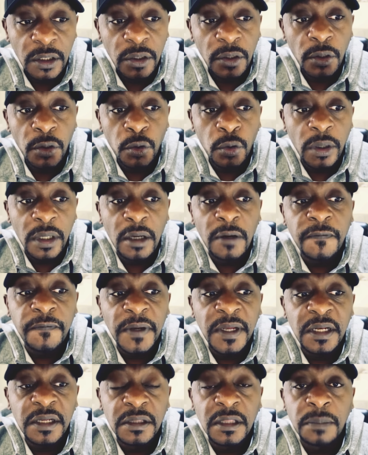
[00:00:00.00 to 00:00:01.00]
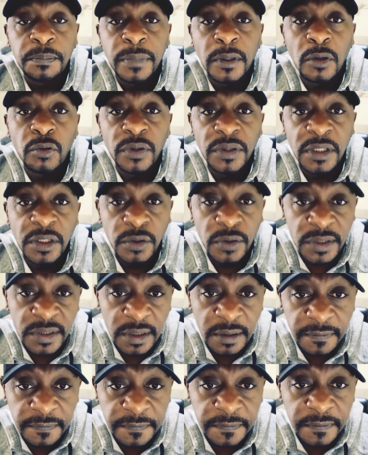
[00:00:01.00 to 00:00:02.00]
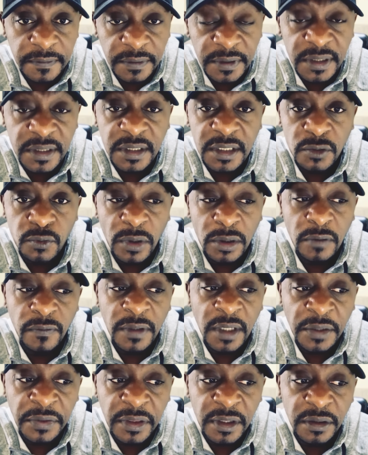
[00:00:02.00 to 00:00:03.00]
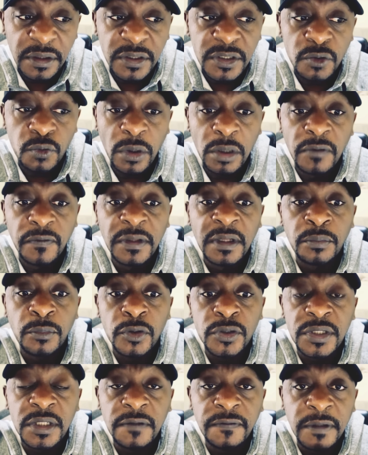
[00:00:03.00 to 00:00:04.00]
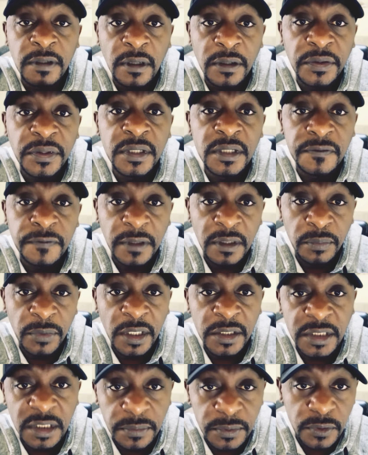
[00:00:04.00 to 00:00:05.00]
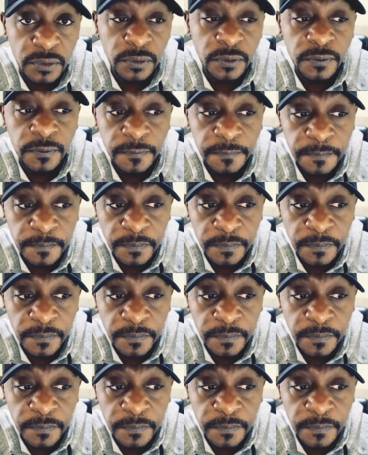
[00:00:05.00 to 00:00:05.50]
You are now finding the power within yourself. This is one of the, I think this is one of the most difficult things for the black sheep to do.